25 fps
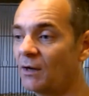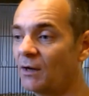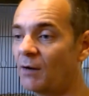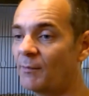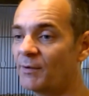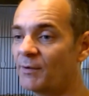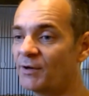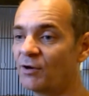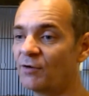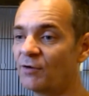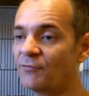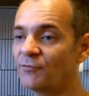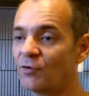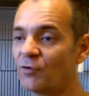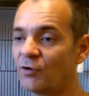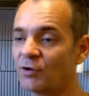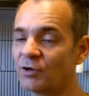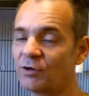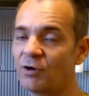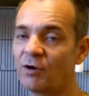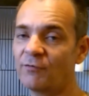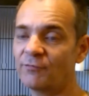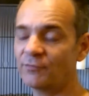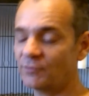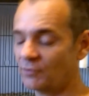I mean, I've
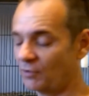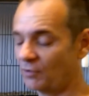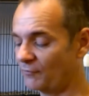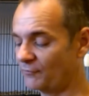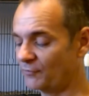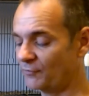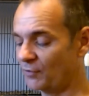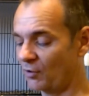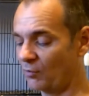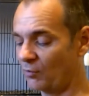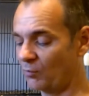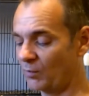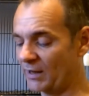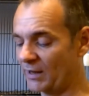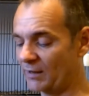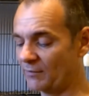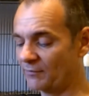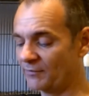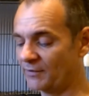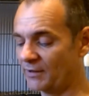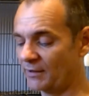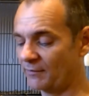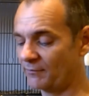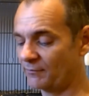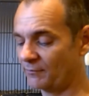got a way
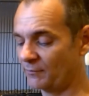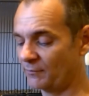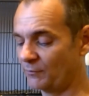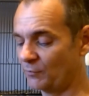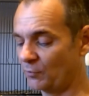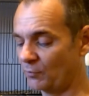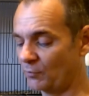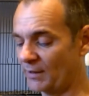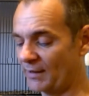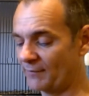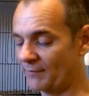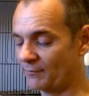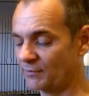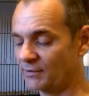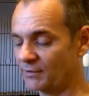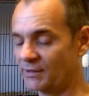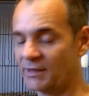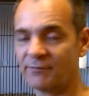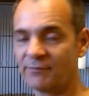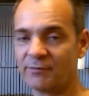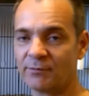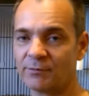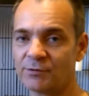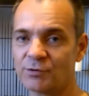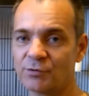of not having to
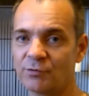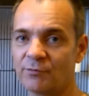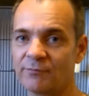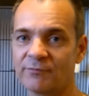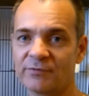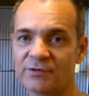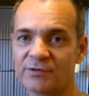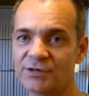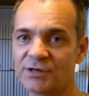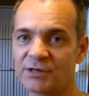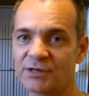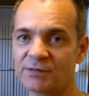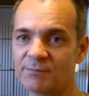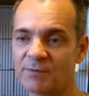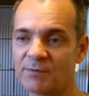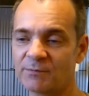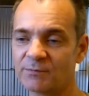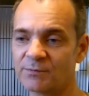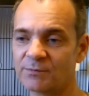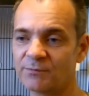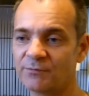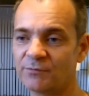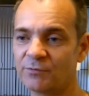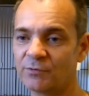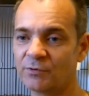give it to them for 6
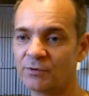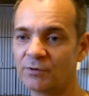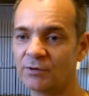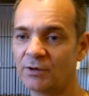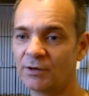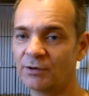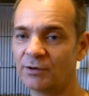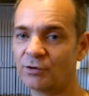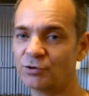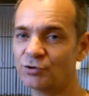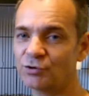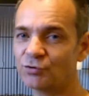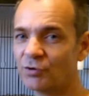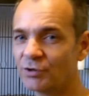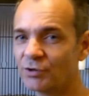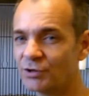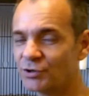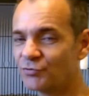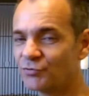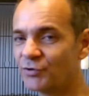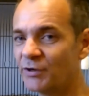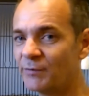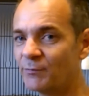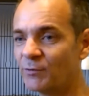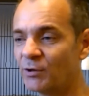months before, and I try to
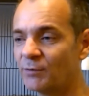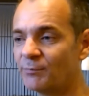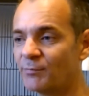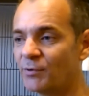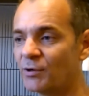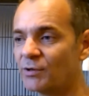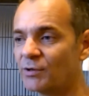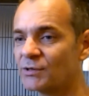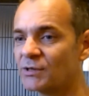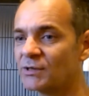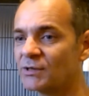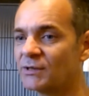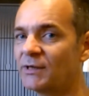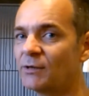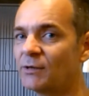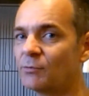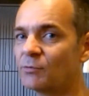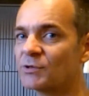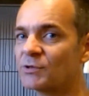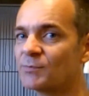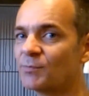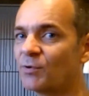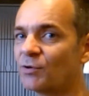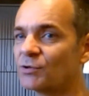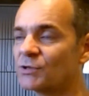treat my birds as
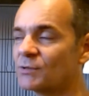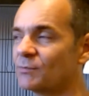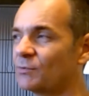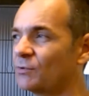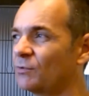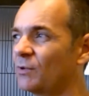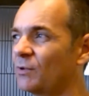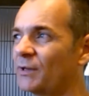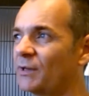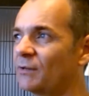little as possible.